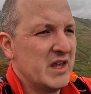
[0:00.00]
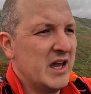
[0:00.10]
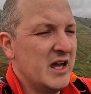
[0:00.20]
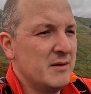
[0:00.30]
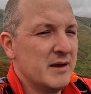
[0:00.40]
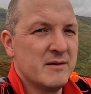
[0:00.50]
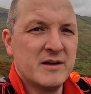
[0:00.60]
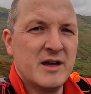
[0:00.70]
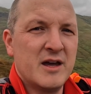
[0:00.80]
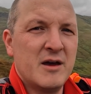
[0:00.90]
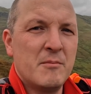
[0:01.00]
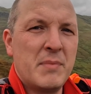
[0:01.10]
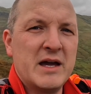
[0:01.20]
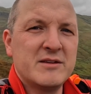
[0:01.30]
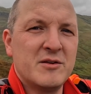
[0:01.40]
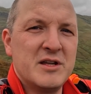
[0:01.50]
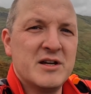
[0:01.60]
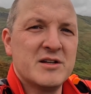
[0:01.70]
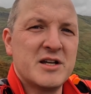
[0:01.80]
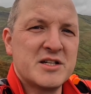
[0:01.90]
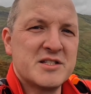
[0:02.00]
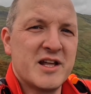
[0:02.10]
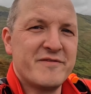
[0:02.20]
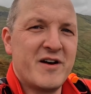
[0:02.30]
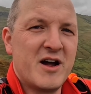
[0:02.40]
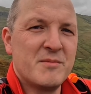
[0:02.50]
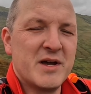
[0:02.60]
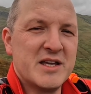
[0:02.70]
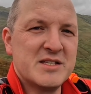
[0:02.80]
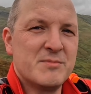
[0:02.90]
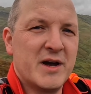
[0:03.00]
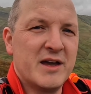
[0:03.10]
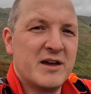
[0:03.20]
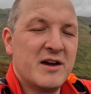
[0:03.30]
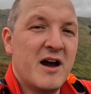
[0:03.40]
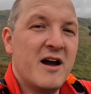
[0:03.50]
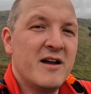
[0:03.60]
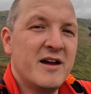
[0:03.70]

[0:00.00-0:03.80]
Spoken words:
Anyway, back down here next to farm is my car,